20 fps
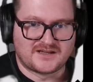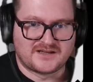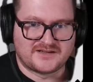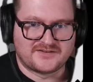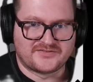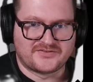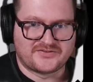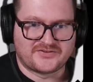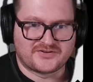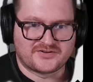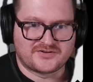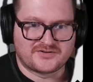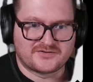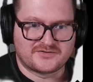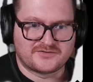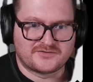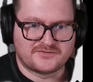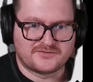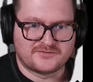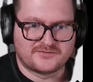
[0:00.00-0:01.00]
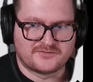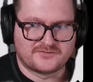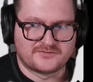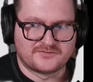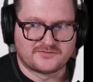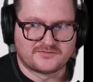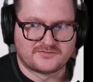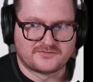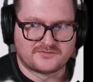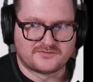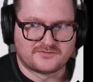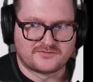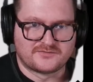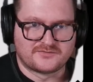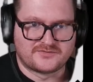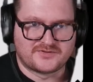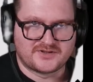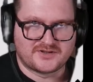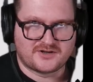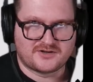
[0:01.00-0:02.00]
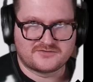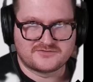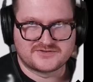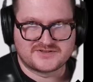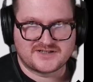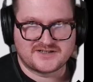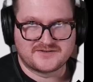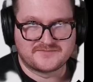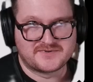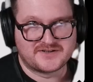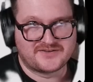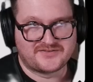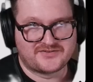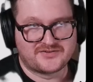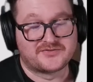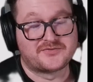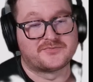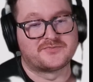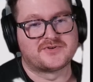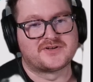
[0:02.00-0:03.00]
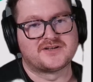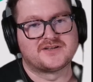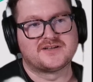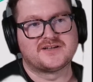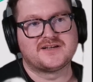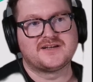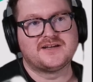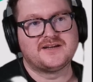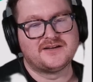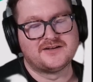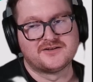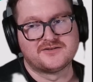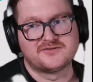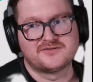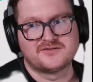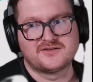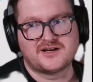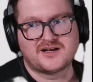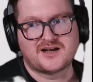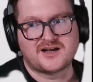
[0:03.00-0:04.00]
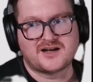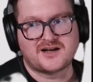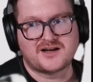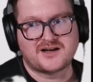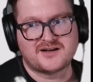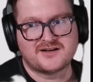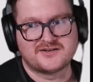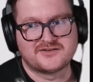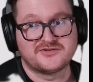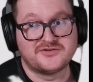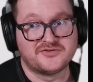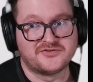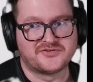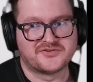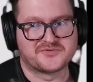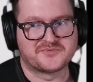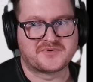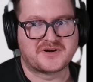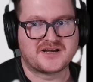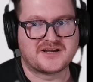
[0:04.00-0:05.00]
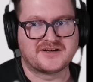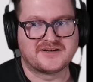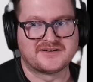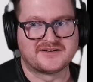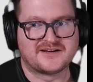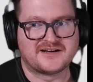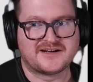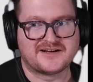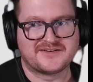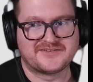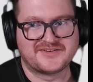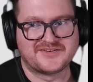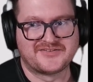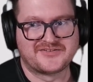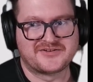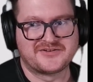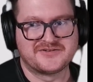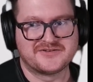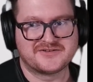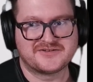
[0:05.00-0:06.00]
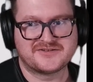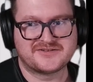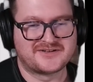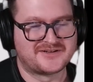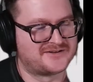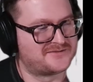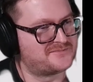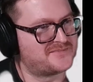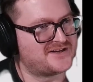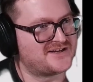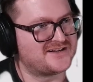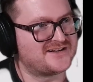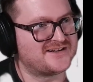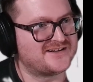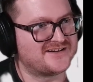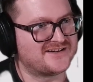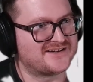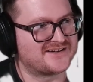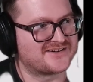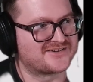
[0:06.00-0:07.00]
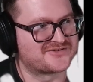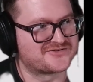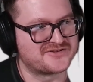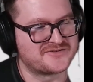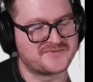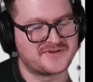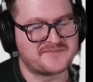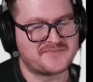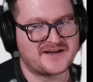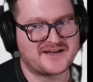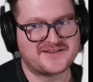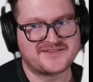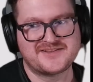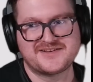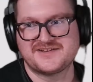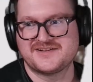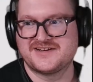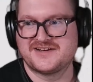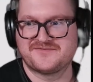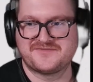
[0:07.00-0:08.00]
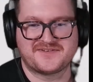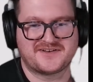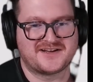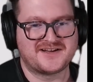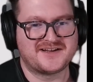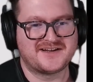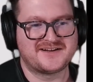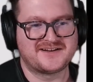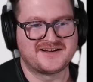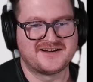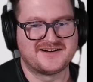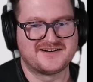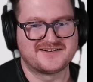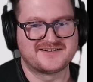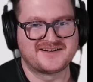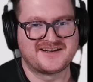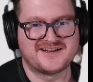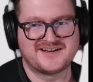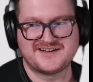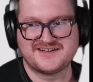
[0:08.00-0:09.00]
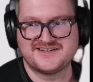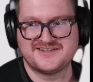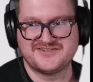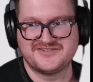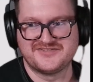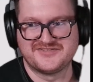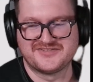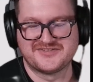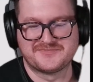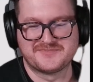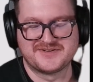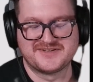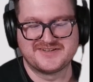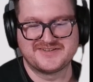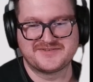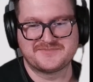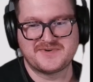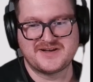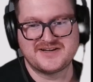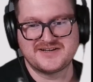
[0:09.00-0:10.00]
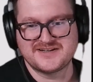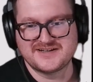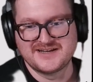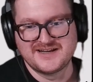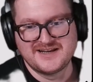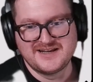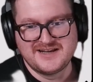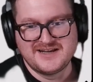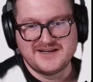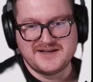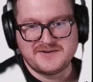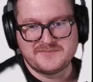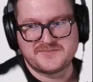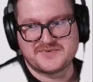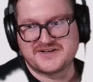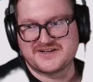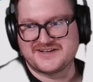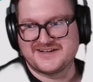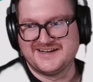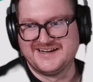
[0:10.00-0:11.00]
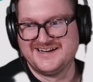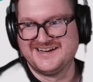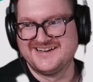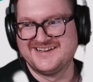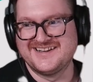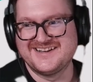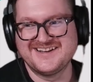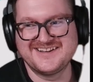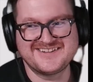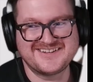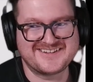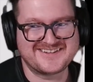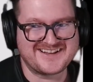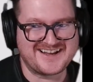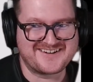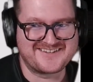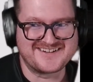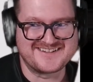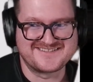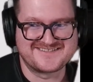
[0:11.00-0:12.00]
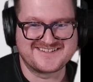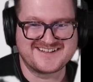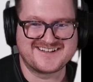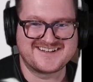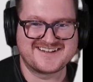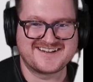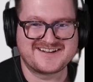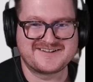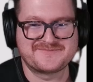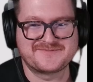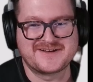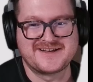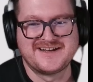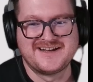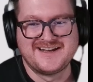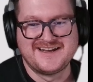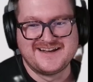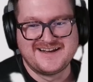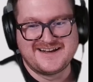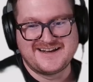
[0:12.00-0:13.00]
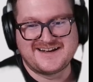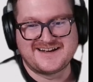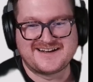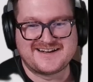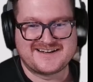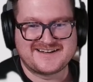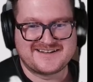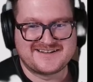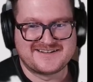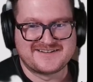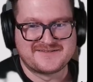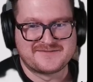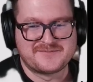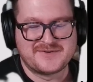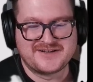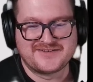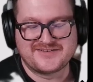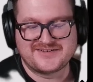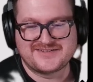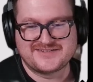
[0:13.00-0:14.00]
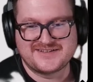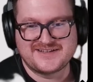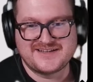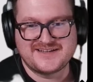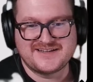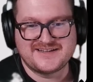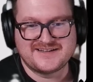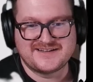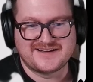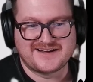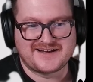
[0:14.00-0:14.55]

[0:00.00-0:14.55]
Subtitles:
so the whole database is really user run. This could be an extremely bad thing if I can't get any users participating, but this is how I set it up. Basically,